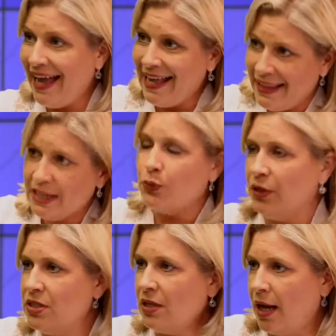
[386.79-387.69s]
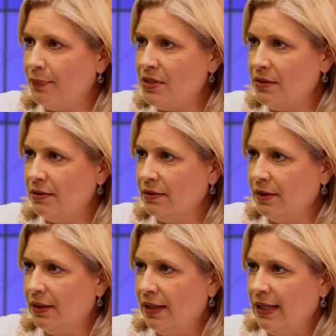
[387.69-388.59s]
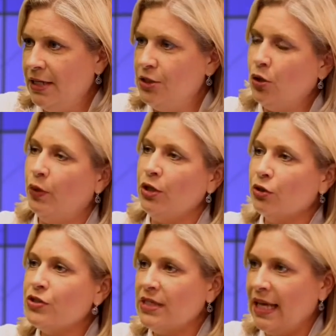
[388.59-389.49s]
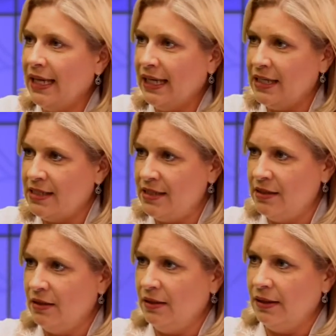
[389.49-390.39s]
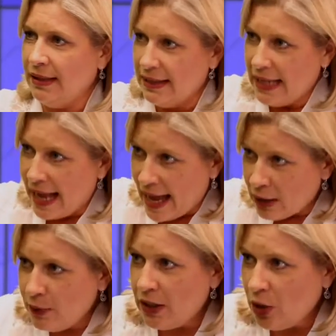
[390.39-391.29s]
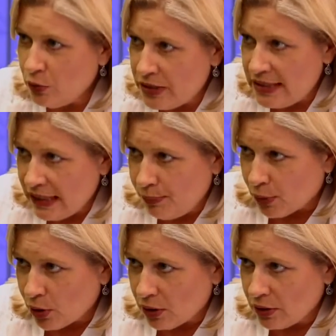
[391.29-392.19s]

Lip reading: And that's where it stops. So what you're saying is, how do we go deeper?